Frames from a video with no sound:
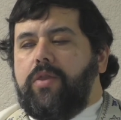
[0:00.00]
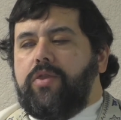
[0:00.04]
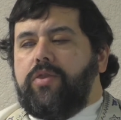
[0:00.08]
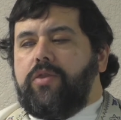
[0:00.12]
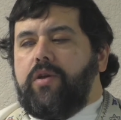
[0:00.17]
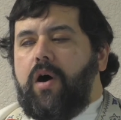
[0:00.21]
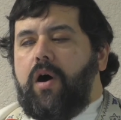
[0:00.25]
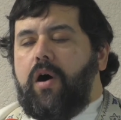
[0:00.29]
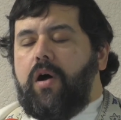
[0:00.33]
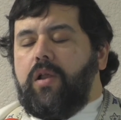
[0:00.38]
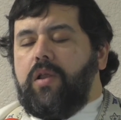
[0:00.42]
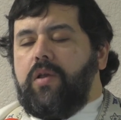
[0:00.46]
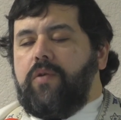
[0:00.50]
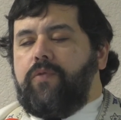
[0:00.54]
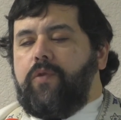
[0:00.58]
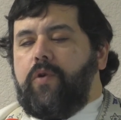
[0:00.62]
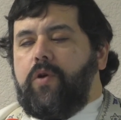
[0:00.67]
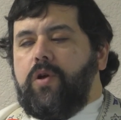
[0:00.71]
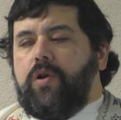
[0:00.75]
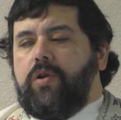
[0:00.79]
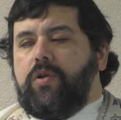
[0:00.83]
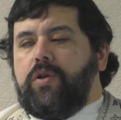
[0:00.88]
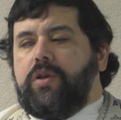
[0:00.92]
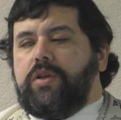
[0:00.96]
The olive
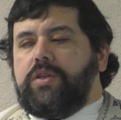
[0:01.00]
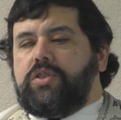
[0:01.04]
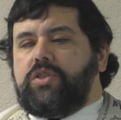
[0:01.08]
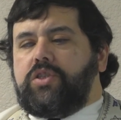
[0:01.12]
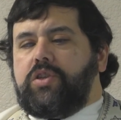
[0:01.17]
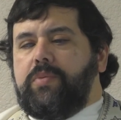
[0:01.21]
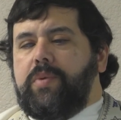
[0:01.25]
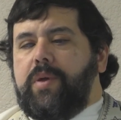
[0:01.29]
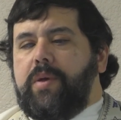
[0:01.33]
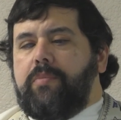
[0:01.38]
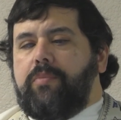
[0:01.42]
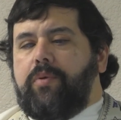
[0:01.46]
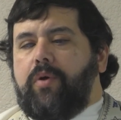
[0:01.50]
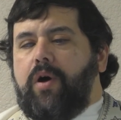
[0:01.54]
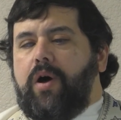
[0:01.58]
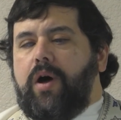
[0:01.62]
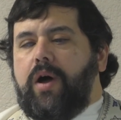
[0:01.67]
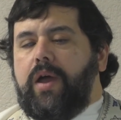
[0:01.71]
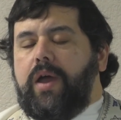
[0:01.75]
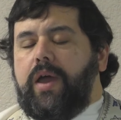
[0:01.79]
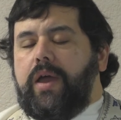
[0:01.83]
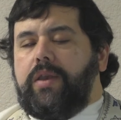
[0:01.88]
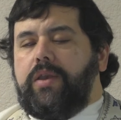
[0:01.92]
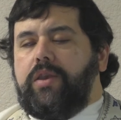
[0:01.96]
oil is to be
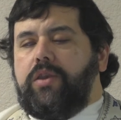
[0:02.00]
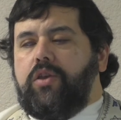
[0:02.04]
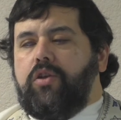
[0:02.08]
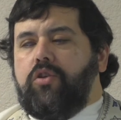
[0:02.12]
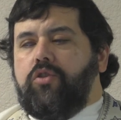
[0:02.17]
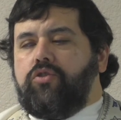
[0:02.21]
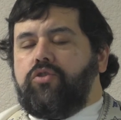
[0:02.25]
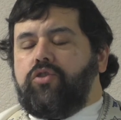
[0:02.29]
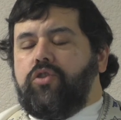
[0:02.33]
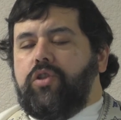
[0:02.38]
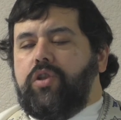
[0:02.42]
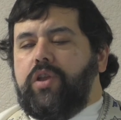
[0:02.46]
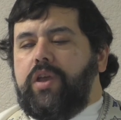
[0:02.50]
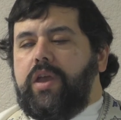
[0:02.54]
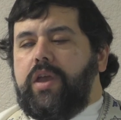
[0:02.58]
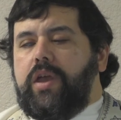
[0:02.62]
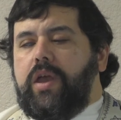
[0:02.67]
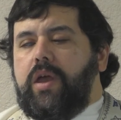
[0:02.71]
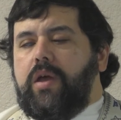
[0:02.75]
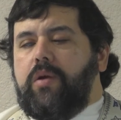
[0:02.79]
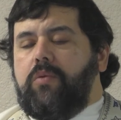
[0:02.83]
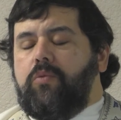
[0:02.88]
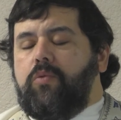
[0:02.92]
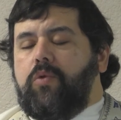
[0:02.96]
brought, and usually
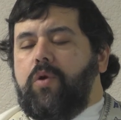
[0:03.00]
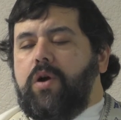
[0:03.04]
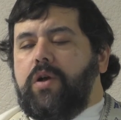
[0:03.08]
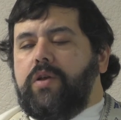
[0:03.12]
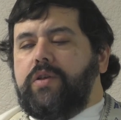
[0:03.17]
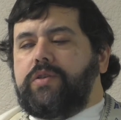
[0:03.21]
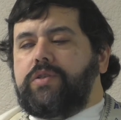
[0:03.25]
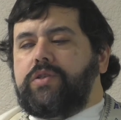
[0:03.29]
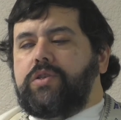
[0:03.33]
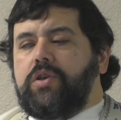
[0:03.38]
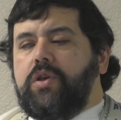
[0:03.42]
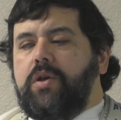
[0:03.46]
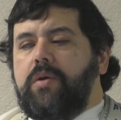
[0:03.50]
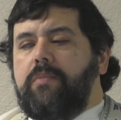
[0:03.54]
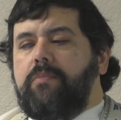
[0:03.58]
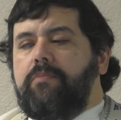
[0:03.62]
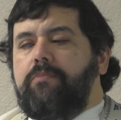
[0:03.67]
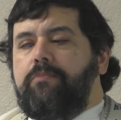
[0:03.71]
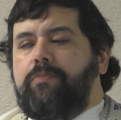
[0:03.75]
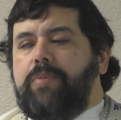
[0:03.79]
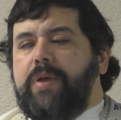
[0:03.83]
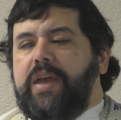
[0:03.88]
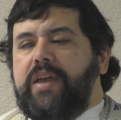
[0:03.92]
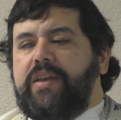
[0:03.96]
it was
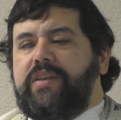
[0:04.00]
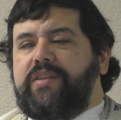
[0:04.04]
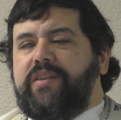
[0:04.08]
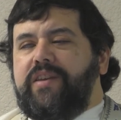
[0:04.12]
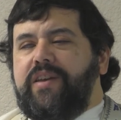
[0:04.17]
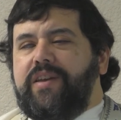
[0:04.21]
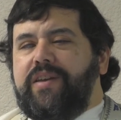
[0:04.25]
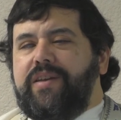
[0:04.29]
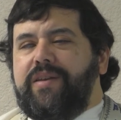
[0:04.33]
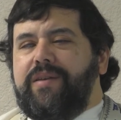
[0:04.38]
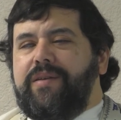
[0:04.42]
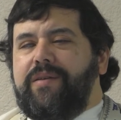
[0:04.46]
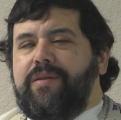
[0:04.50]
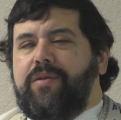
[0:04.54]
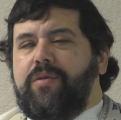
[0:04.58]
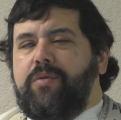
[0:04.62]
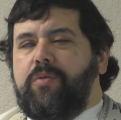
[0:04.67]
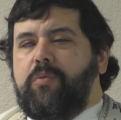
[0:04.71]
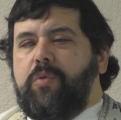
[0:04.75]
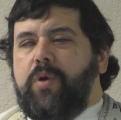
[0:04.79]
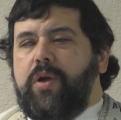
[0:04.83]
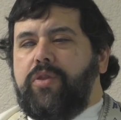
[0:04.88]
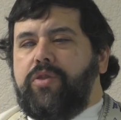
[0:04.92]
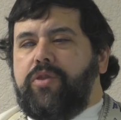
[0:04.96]
beaten
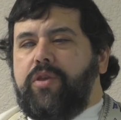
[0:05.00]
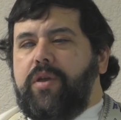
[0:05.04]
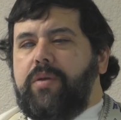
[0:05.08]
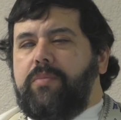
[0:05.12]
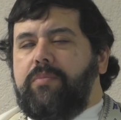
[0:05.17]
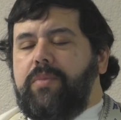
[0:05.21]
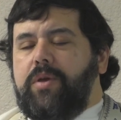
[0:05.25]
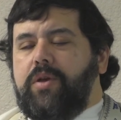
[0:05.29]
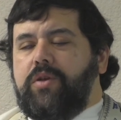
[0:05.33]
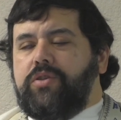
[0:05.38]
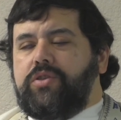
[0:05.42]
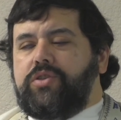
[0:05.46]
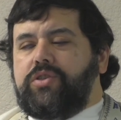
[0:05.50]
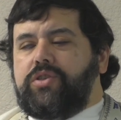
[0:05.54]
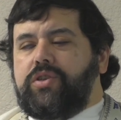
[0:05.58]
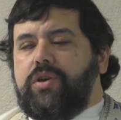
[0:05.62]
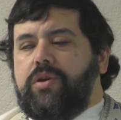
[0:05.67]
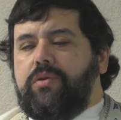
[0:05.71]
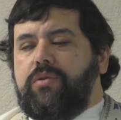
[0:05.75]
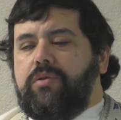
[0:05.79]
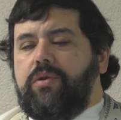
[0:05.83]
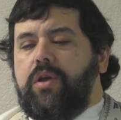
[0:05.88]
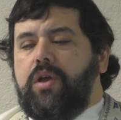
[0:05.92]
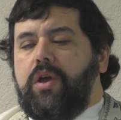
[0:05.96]
with a
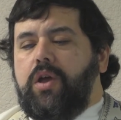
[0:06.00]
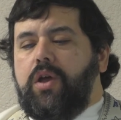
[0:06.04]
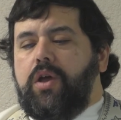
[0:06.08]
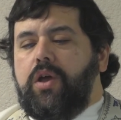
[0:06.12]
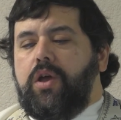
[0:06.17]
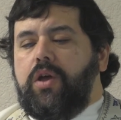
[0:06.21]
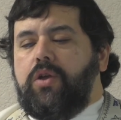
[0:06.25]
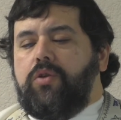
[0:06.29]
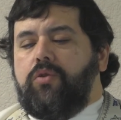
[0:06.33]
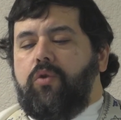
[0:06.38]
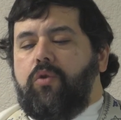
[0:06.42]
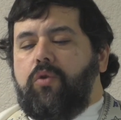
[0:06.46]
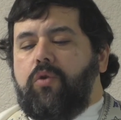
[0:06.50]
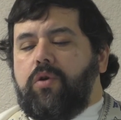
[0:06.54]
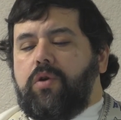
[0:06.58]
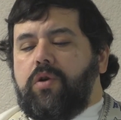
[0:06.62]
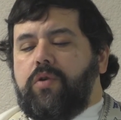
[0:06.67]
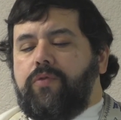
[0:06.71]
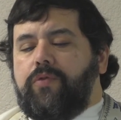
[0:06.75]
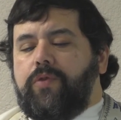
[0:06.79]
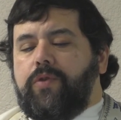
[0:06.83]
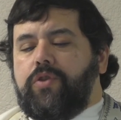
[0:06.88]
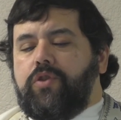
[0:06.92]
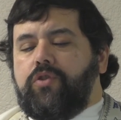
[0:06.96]
millstone in
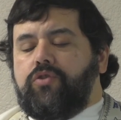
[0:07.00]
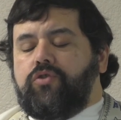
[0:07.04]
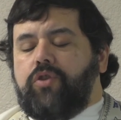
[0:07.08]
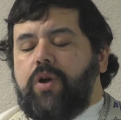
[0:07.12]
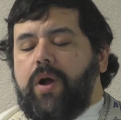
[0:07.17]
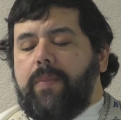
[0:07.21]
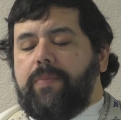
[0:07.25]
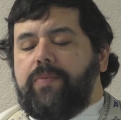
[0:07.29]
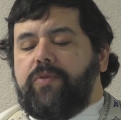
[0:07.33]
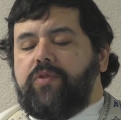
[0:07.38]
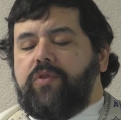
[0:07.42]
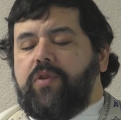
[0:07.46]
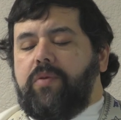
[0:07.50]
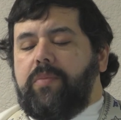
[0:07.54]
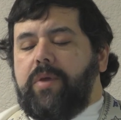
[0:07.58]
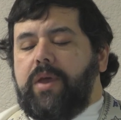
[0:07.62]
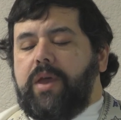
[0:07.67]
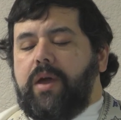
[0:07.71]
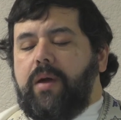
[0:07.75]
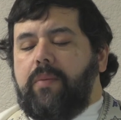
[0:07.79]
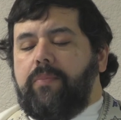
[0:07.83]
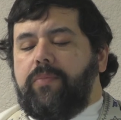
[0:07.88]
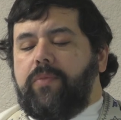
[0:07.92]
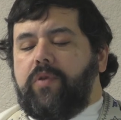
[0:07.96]
order for the drops to
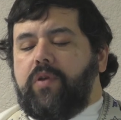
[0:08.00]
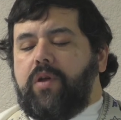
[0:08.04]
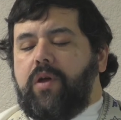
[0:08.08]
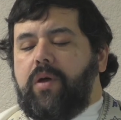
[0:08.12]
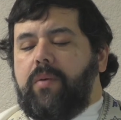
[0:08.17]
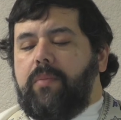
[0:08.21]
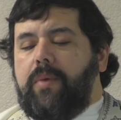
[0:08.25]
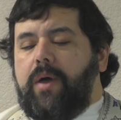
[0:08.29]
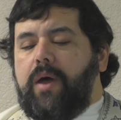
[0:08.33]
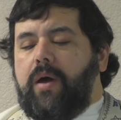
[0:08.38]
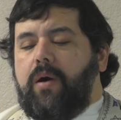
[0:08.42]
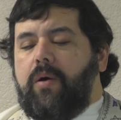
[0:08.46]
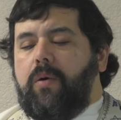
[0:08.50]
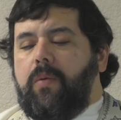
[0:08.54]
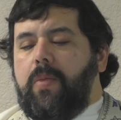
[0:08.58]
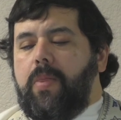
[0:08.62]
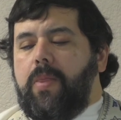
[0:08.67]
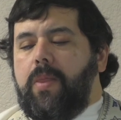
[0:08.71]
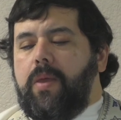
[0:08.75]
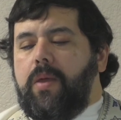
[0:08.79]
begin to come out.